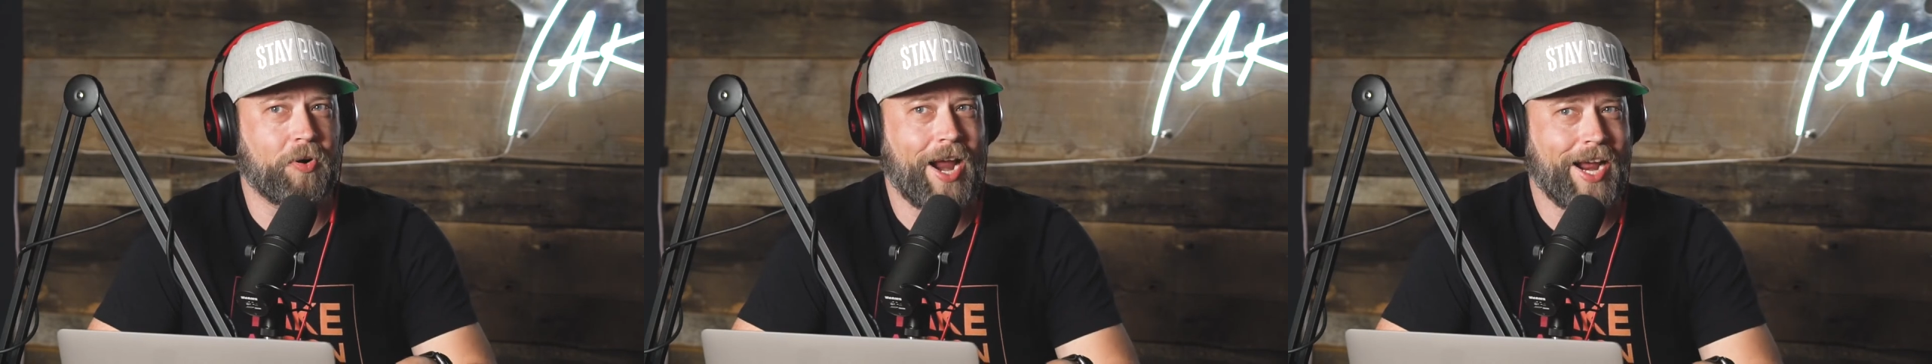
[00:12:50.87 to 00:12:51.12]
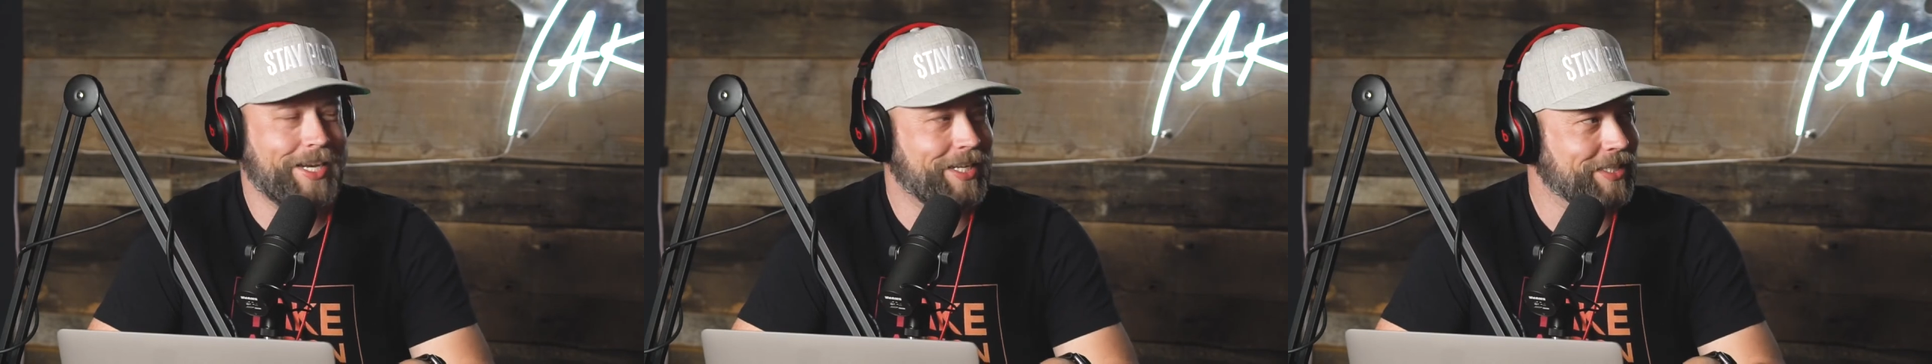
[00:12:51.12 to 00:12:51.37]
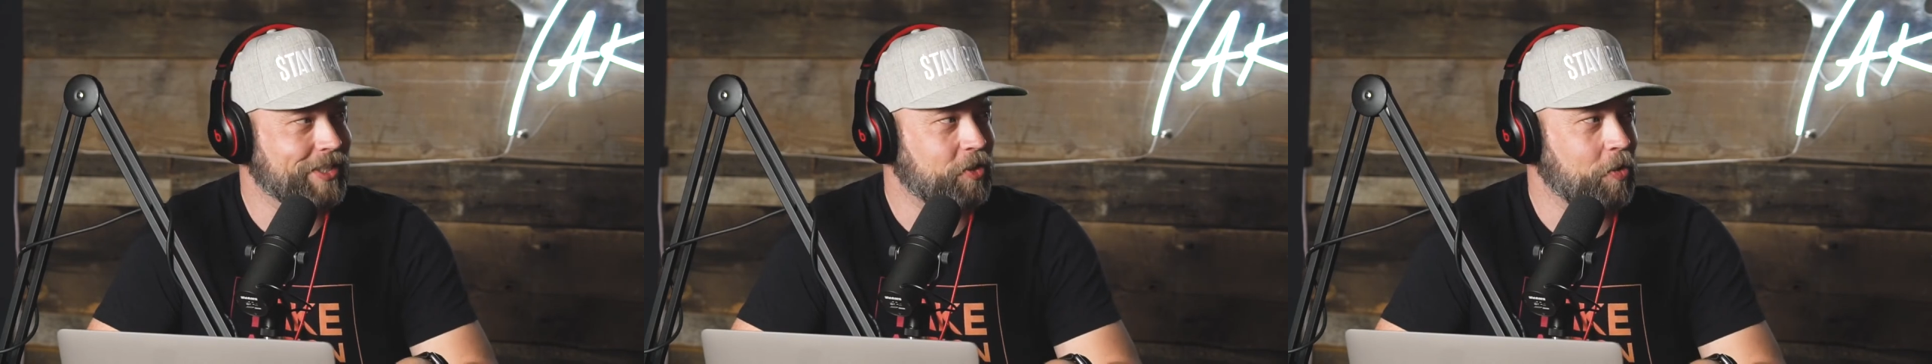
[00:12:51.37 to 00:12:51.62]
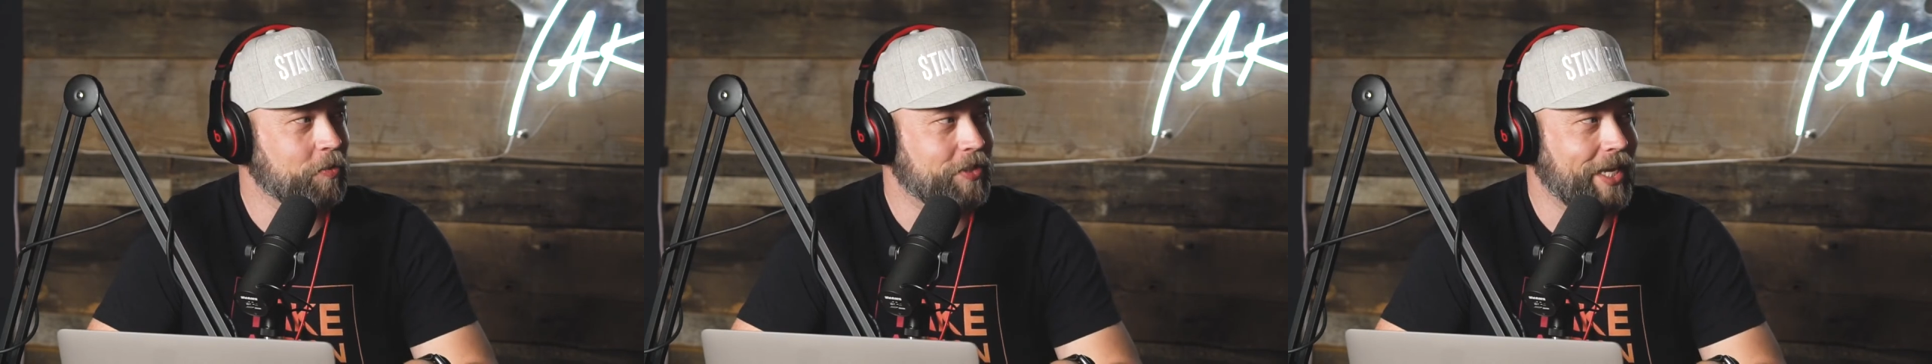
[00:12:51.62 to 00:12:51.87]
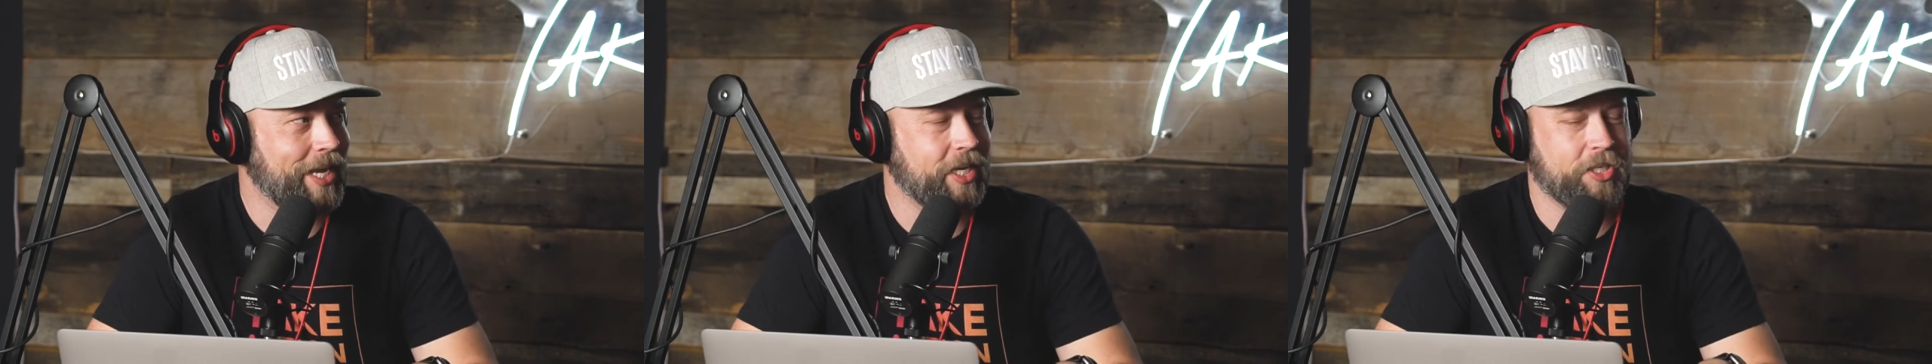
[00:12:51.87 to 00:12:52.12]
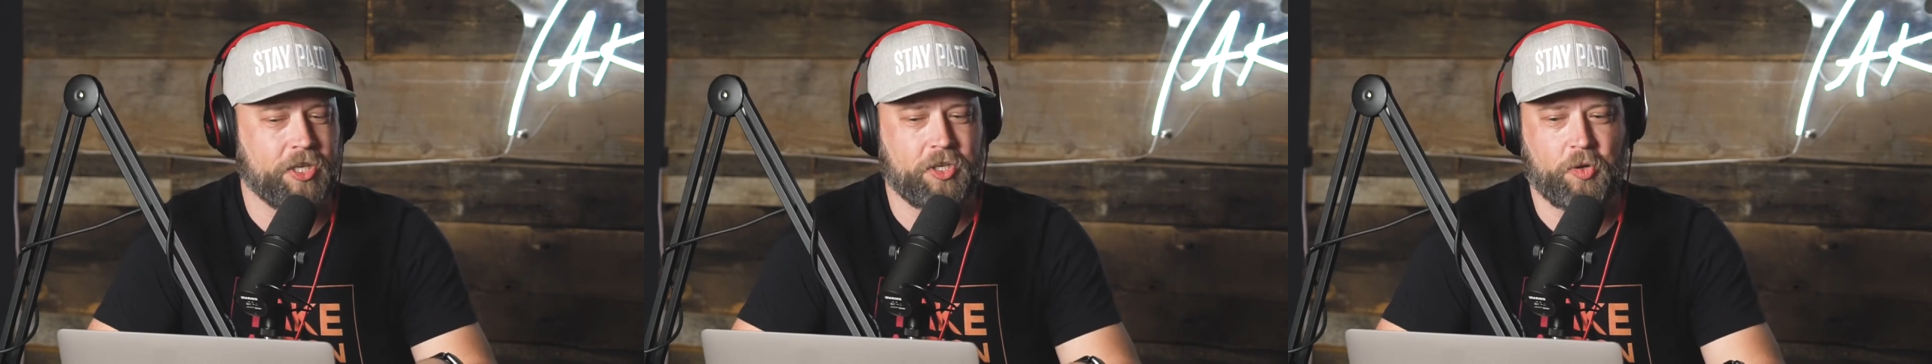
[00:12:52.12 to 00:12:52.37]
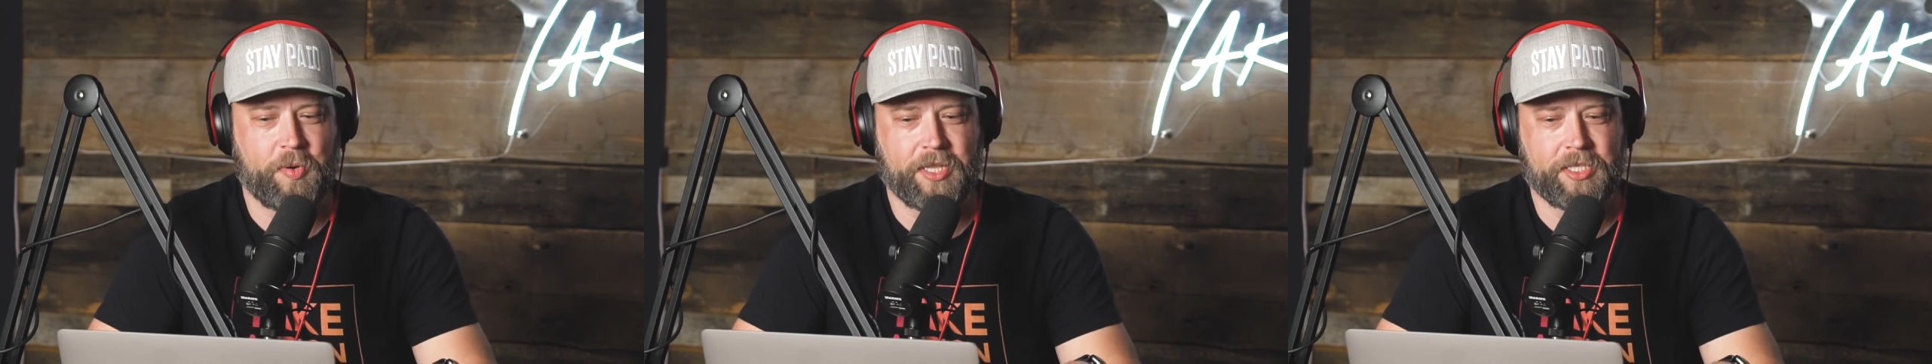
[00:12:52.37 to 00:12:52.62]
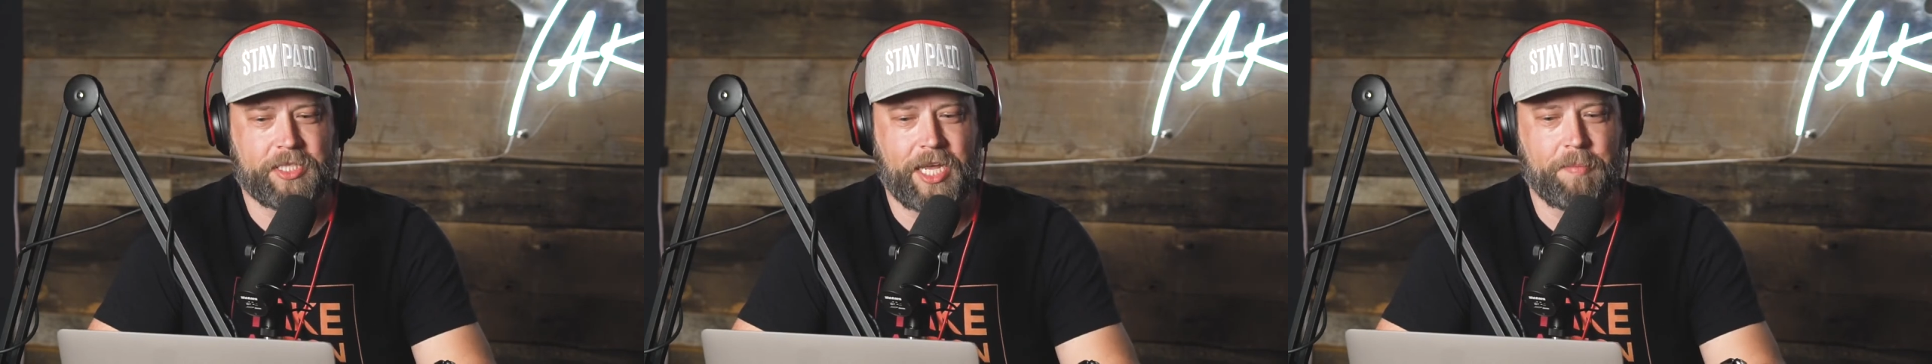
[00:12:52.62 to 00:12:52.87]
practice goes yes. into
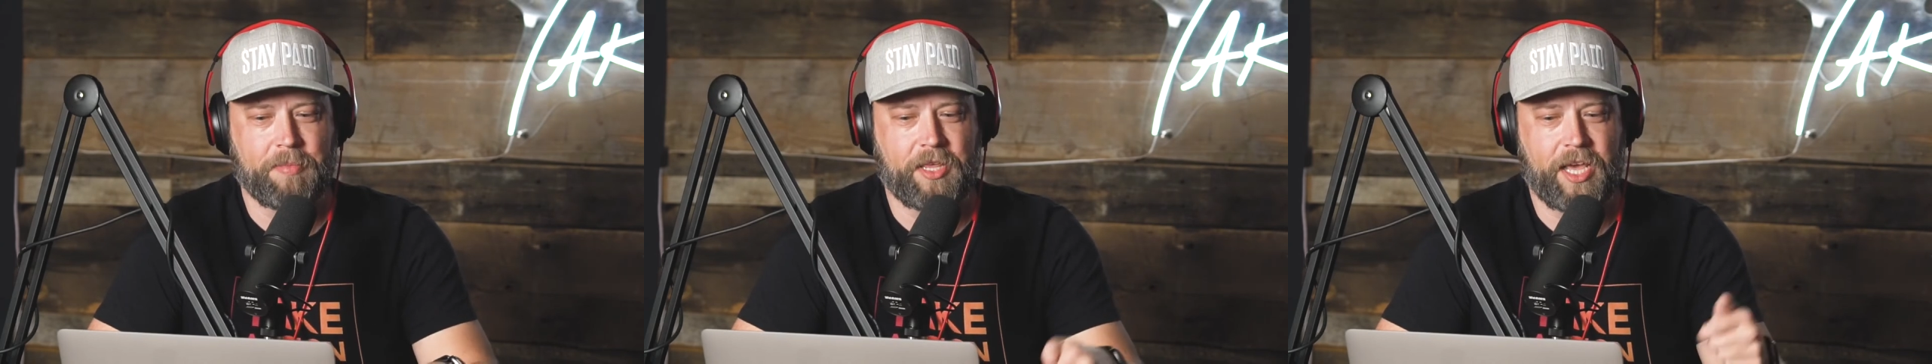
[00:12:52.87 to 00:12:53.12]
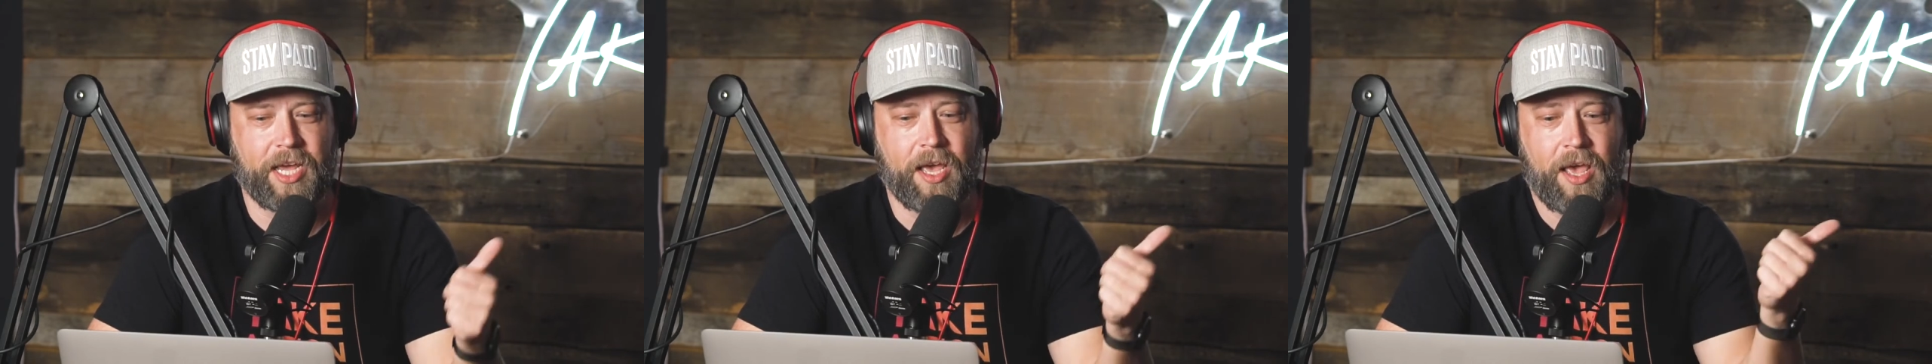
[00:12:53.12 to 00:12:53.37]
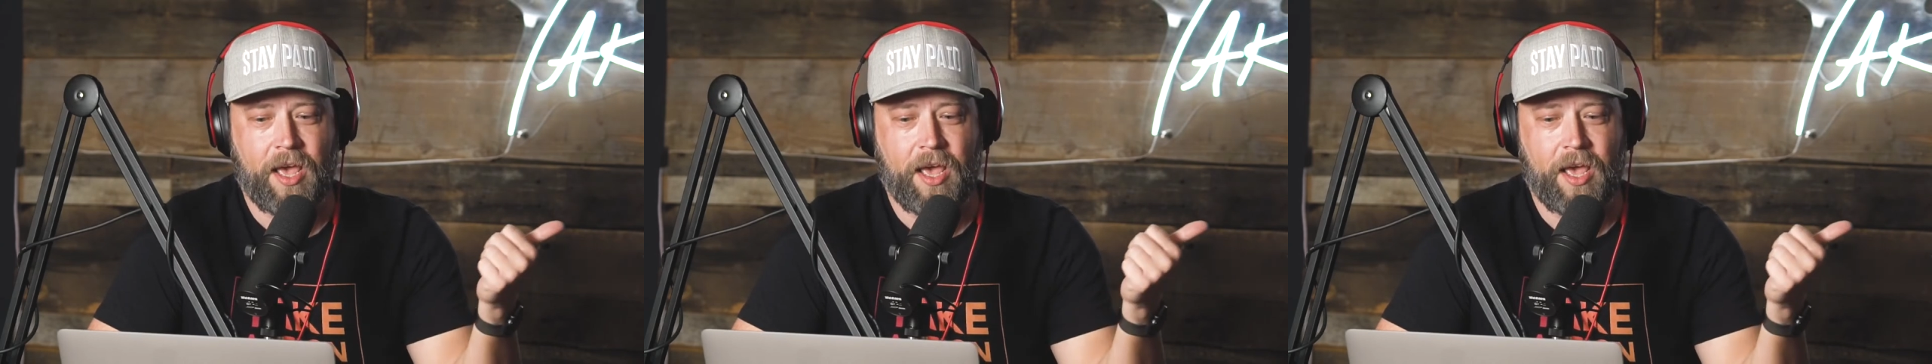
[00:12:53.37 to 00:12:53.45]
doing the same thing.